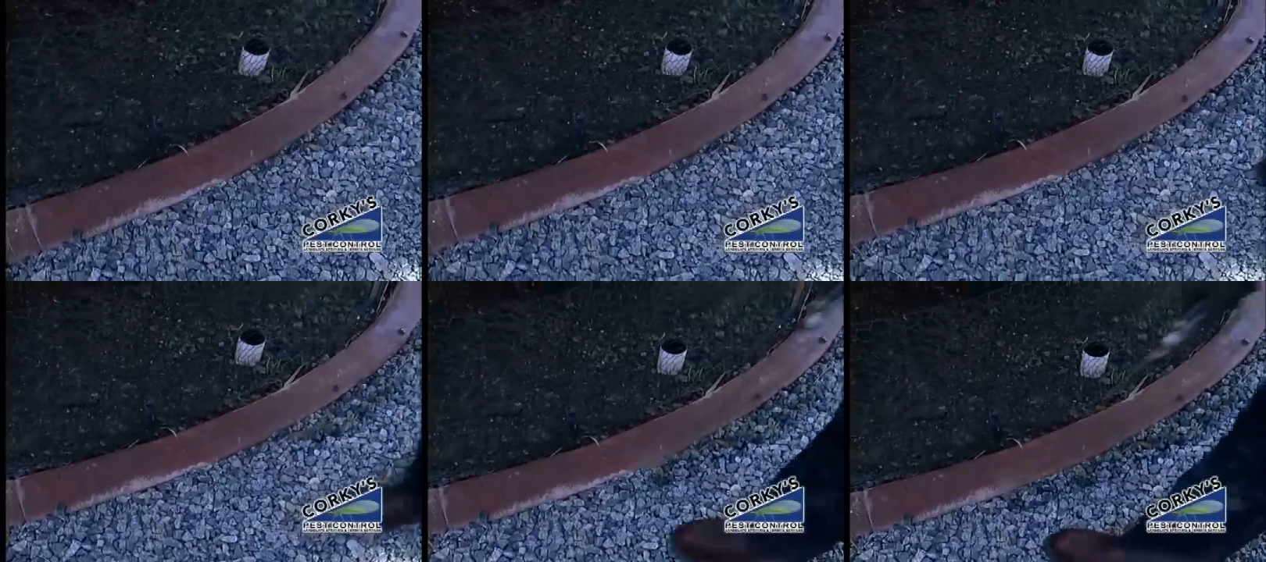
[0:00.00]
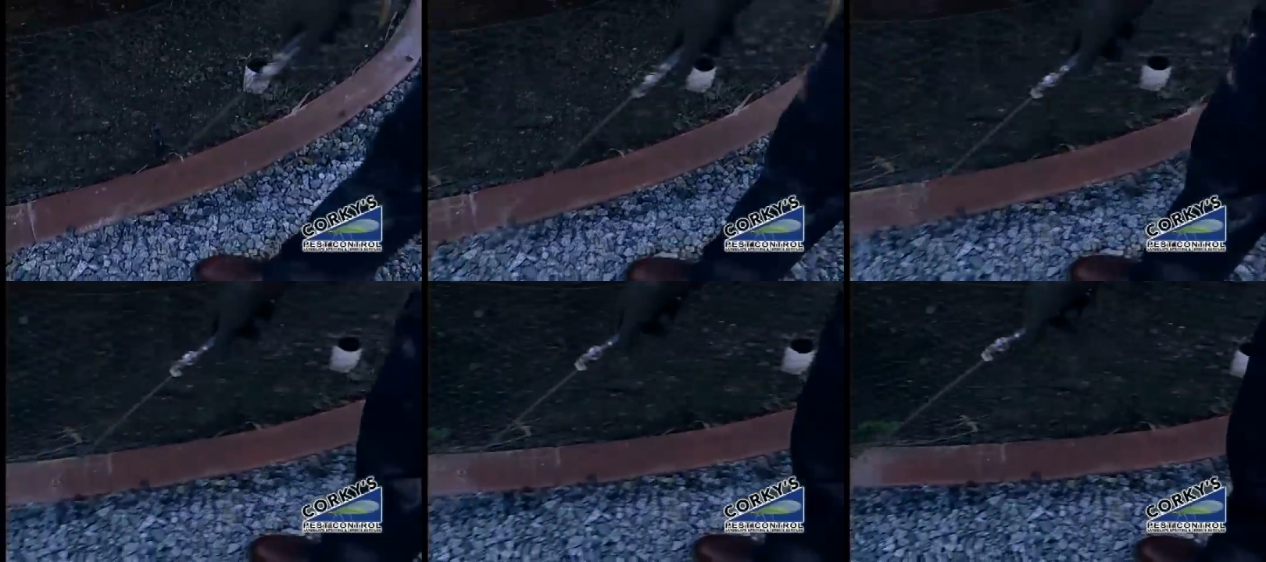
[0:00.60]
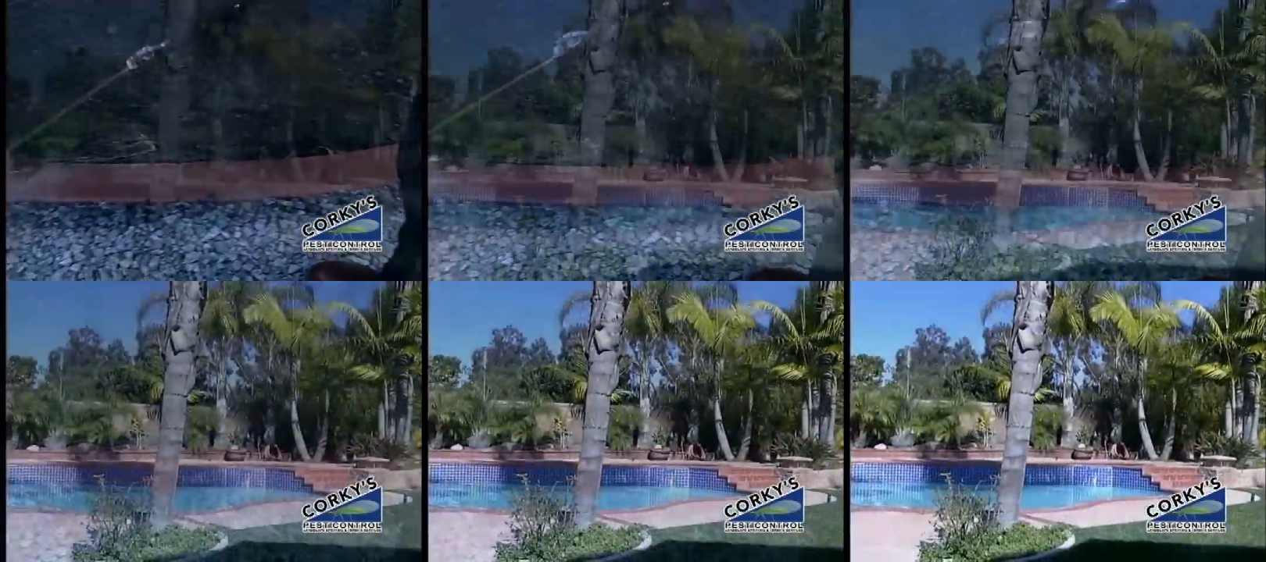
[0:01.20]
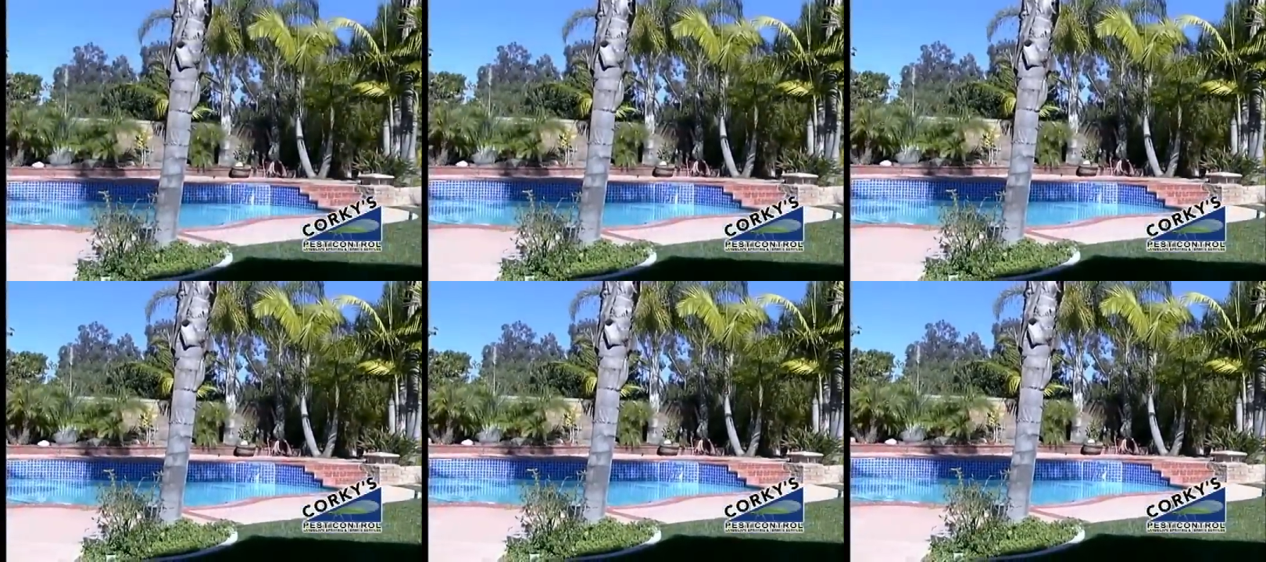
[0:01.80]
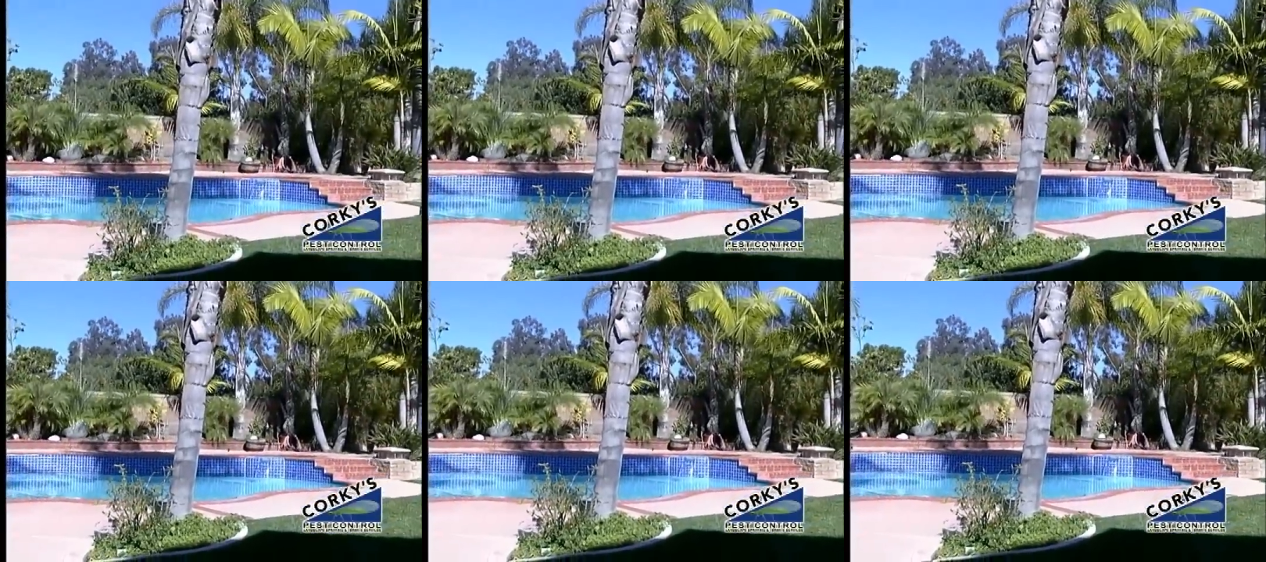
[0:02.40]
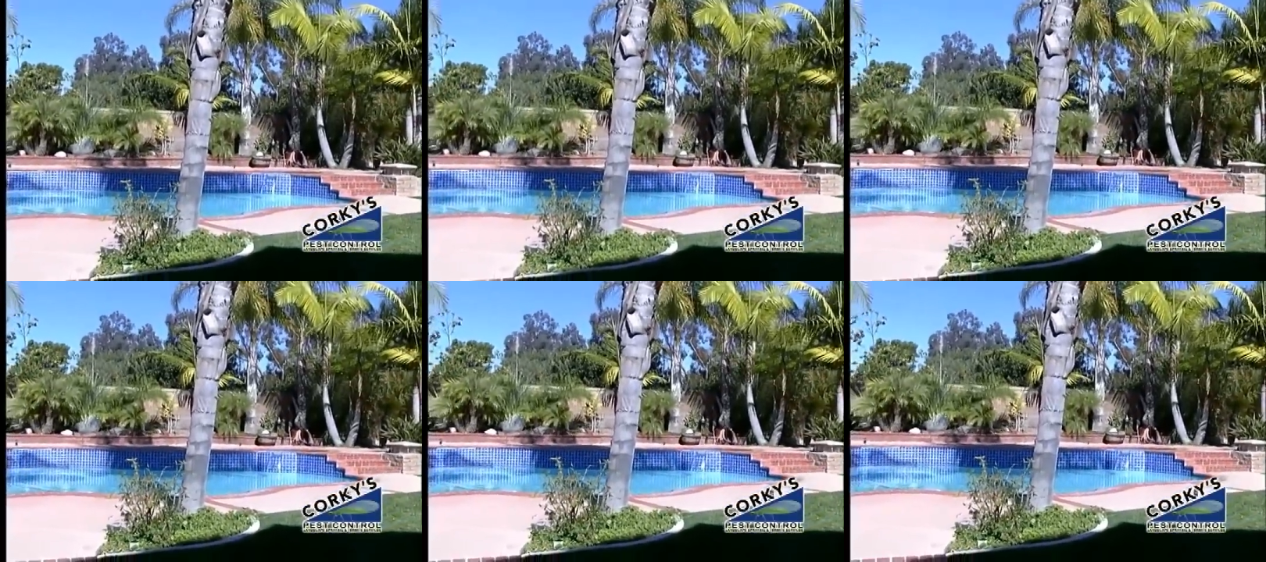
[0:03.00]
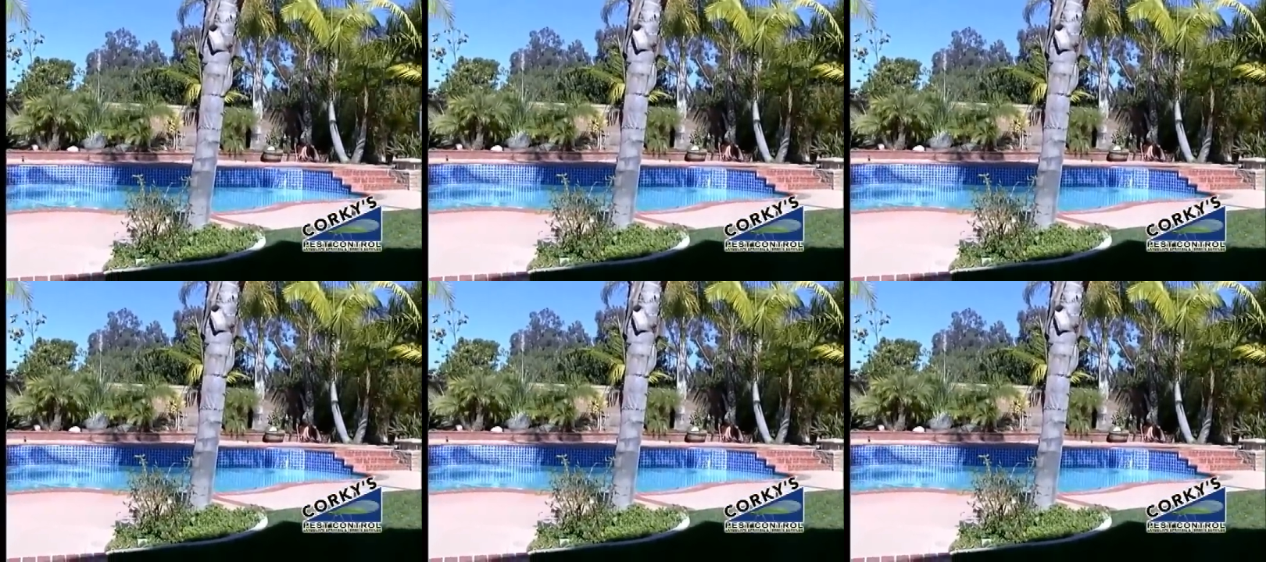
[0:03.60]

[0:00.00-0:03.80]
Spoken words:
Nobody's mouth can be seen.